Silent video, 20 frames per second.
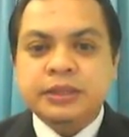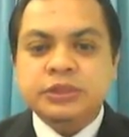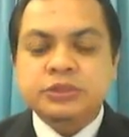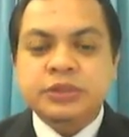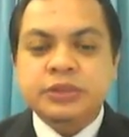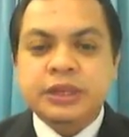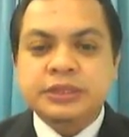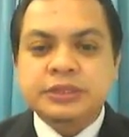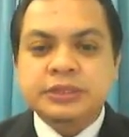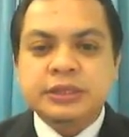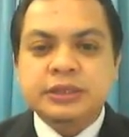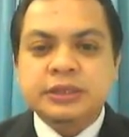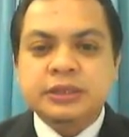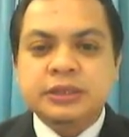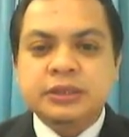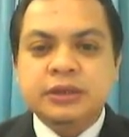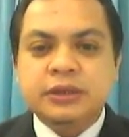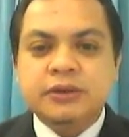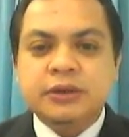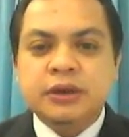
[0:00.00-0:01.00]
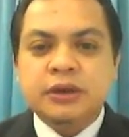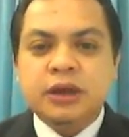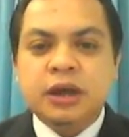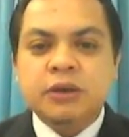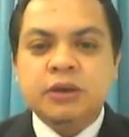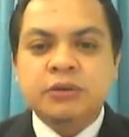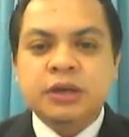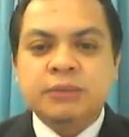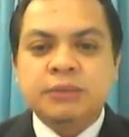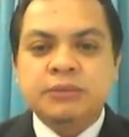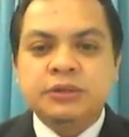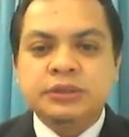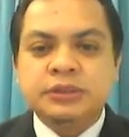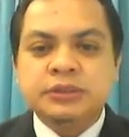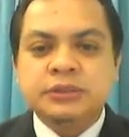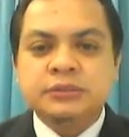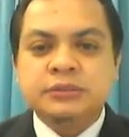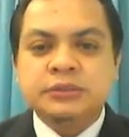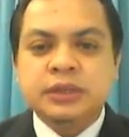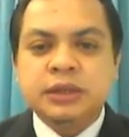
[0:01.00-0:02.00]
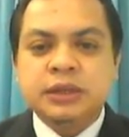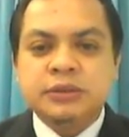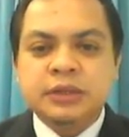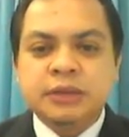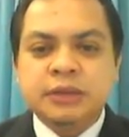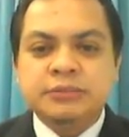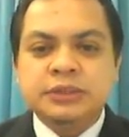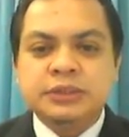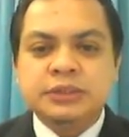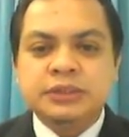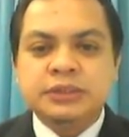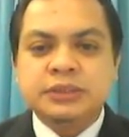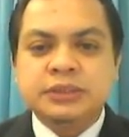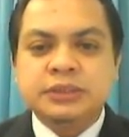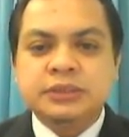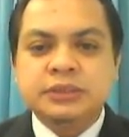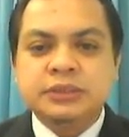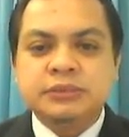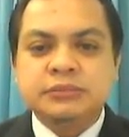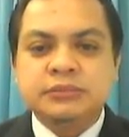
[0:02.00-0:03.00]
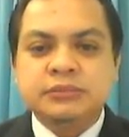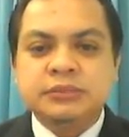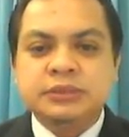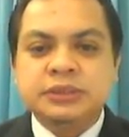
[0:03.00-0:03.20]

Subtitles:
So as a outcome is a